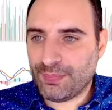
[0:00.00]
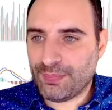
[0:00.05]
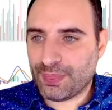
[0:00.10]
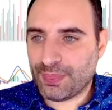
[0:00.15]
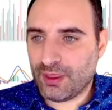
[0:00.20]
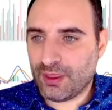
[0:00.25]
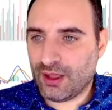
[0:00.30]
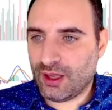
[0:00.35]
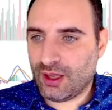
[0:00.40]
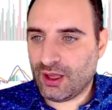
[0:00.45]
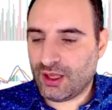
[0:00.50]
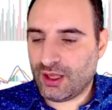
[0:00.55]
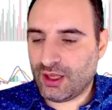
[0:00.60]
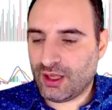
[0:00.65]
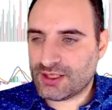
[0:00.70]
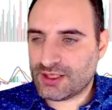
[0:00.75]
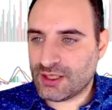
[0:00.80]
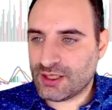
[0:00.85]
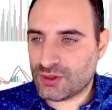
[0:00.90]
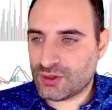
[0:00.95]
since we
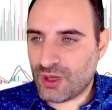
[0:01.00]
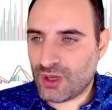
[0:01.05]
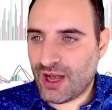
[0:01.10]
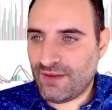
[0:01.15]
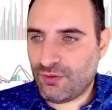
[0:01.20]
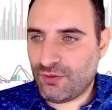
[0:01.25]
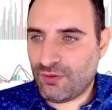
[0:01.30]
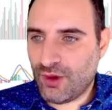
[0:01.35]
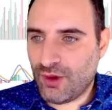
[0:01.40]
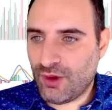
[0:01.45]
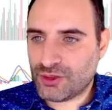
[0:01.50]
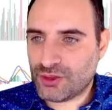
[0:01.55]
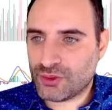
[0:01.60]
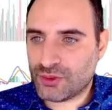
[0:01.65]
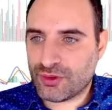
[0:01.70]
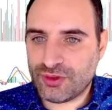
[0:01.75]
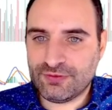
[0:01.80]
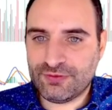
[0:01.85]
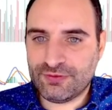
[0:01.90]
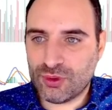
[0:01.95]
have 1, 2, 3, and
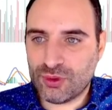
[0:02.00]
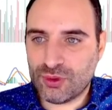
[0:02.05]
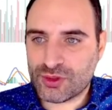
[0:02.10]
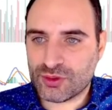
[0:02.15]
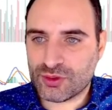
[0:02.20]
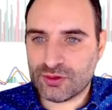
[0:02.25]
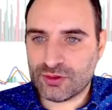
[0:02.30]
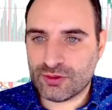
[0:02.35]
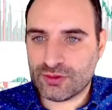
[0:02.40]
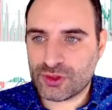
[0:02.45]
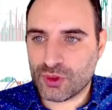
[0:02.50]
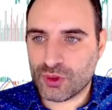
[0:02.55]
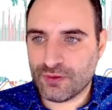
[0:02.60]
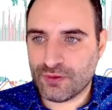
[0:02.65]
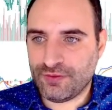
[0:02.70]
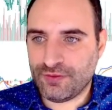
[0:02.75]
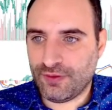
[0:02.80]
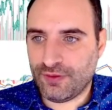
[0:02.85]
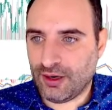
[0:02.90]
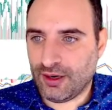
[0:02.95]
4 so
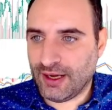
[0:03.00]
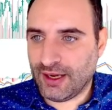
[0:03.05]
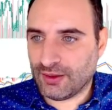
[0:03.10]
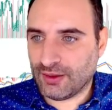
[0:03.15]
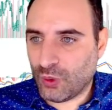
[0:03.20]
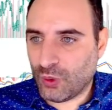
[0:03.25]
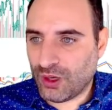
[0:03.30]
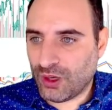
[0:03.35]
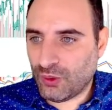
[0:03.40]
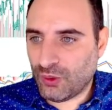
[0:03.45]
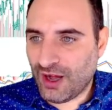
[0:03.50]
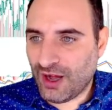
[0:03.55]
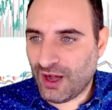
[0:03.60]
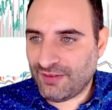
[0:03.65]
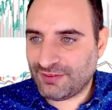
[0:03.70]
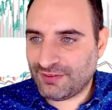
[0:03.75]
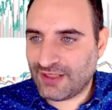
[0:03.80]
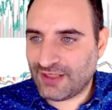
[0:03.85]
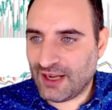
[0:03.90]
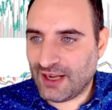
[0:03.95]
far, and what we have
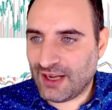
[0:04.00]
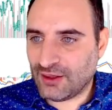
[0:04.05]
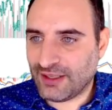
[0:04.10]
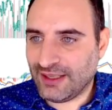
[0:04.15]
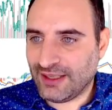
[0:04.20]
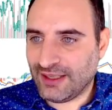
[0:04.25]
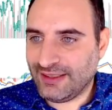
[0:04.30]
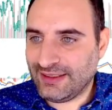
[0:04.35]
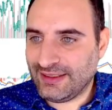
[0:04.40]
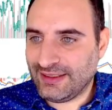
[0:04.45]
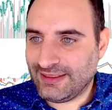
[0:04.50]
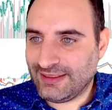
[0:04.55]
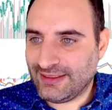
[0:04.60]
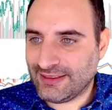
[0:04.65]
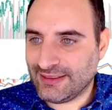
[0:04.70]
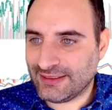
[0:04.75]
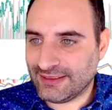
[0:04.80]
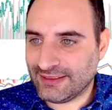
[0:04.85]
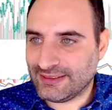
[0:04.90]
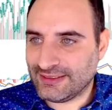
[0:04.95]
done in here
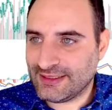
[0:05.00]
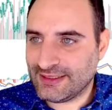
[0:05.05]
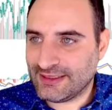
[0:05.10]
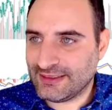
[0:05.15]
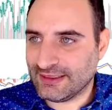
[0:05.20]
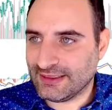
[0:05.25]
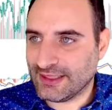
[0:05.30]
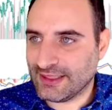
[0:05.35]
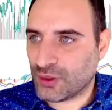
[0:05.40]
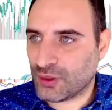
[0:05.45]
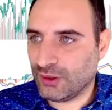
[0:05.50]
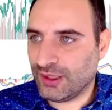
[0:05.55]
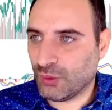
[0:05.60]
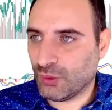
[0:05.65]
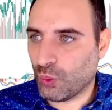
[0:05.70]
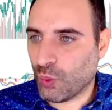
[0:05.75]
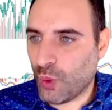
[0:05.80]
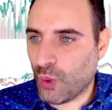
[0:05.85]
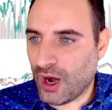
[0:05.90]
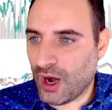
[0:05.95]
internally is only
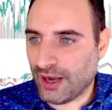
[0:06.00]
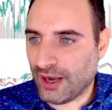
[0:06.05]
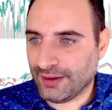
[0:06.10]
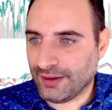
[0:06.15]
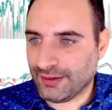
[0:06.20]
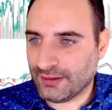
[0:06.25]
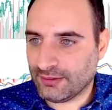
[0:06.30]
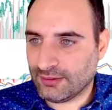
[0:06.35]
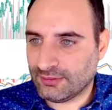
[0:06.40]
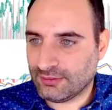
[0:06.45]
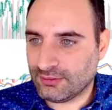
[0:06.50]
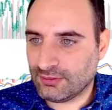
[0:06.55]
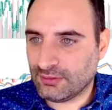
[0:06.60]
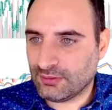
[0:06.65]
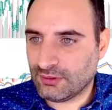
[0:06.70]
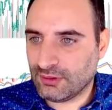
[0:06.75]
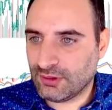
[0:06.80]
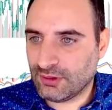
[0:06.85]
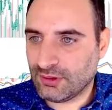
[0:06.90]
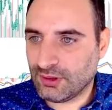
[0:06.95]
1,
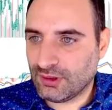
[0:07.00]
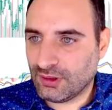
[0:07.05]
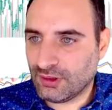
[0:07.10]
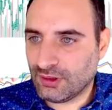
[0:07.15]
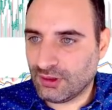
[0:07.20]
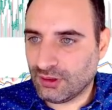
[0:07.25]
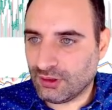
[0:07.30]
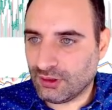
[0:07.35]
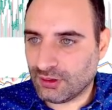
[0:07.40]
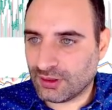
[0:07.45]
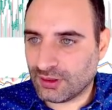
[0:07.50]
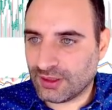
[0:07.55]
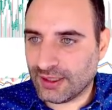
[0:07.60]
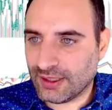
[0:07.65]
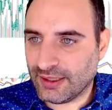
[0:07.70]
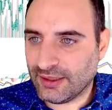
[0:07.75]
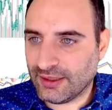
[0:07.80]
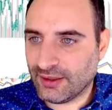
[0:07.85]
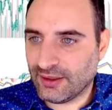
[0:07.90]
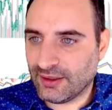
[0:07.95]

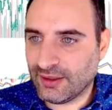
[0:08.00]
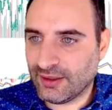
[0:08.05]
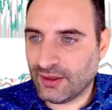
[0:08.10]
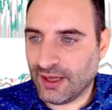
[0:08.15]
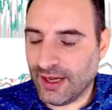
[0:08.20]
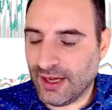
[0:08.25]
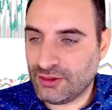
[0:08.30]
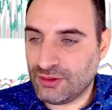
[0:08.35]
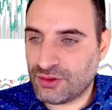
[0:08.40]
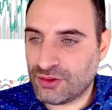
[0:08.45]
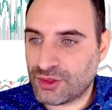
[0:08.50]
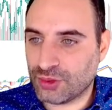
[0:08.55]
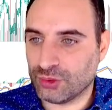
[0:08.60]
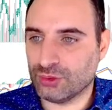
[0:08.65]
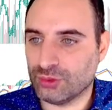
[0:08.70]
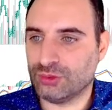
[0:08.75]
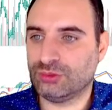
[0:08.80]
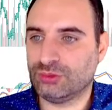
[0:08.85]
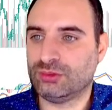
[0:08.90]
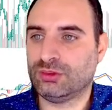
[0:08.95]
okay, and
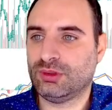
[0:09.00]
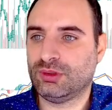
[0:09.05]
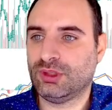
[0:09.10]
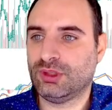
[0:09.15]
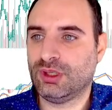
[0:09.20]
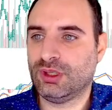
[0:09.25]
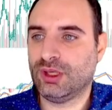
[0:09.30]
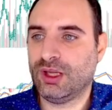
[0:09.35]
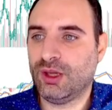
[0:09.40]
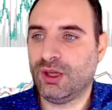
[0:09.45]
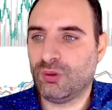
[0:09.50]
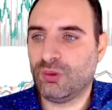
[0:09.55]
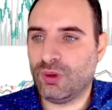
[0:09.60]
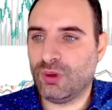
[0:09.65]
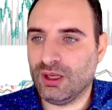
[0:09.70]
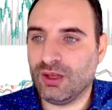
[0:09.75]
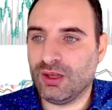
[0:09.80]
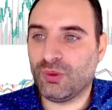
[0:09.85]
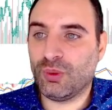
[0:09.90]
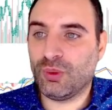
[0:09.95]
2.
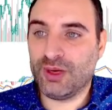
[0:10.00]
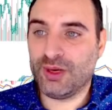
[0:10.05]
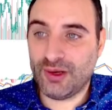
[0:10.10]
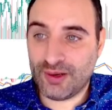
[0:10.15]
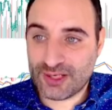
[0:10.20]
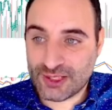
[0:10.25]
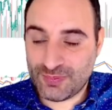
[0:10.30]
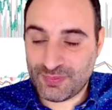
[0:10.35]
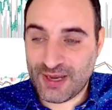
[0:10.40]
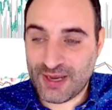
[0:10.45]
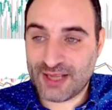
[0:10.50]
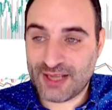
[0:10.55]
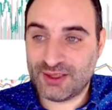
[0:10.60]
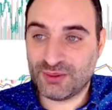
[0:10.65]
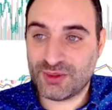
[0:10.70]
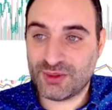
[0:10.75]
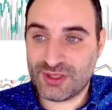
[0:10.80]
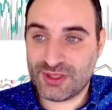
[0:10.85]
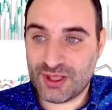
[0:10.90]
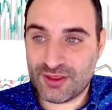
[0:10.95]
Well, we are expecting to
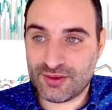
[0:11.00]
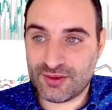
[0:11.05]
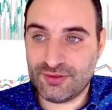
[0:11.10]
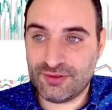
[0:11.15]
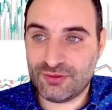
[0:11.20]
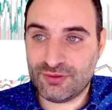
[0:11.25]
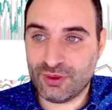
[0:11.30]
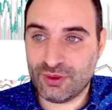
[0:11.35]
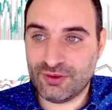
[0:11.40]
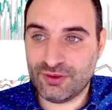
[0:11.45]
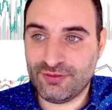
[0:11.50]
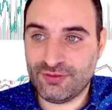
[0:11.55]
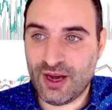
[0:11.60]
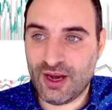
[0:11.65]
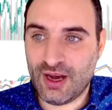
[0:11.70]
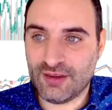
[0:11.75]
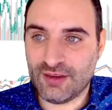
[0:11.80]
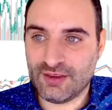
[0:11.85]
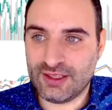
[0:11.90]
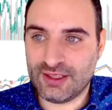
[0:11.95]
see 3, 4, and 5
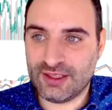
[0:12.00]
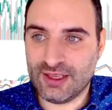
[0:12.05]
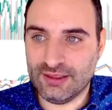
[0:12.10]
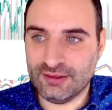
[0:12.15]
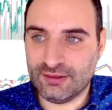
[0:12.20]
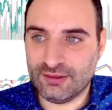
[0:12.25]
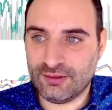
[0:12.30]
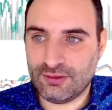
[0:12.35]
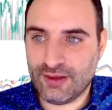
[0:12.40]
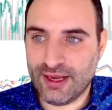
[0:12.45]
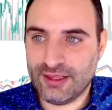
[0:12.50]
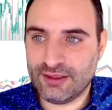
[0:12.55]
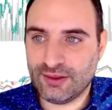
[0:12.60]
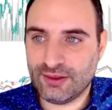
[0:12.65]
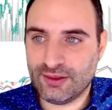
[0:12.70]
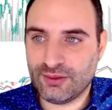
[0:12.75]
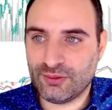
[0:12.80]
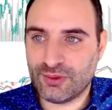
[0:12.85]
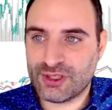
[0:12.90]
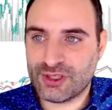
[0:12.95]
again, right?
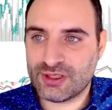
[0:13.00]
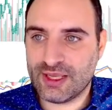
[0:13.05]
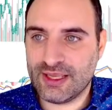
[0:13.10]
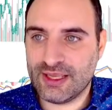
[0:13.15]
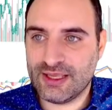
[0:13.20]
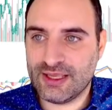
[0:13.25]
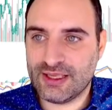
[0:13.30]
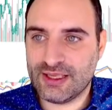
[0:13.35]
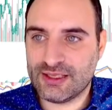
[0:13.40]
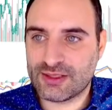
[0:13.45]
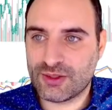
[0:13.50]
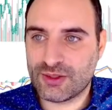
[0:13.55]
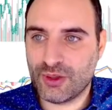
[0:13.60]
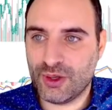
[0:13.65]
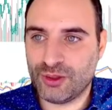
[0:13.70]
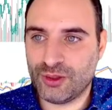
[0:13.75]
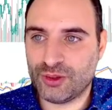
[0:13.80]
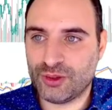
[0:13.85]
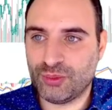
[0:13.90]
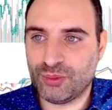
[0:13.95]
Which is
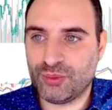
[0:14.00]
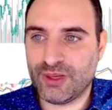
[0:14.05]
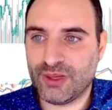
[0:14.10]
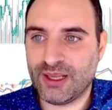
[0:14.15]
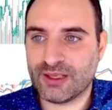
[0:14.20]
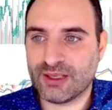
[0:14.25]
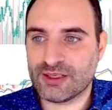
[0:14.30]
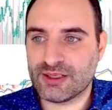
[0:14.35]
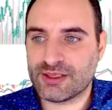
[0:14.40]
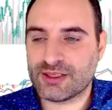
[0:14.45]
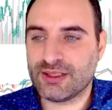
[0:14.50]
going to bring us